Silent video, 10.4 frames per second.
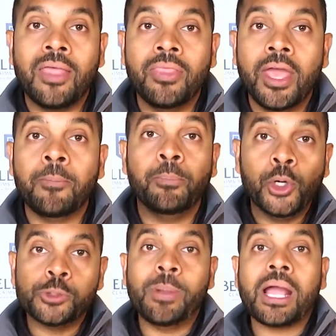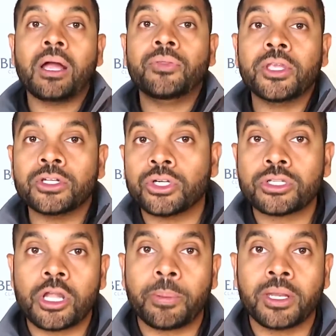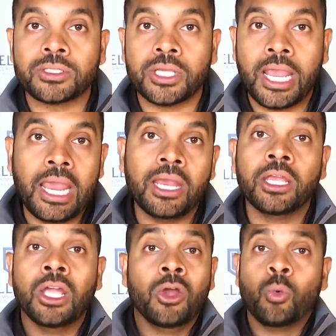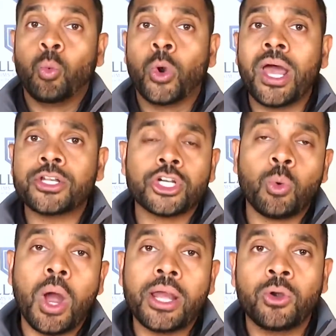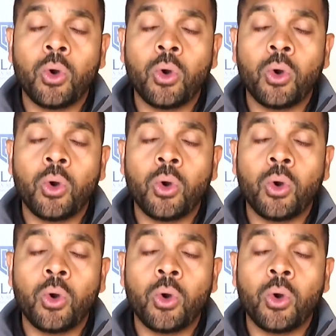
and then push back on the insurance company and say, hey, we're not sure why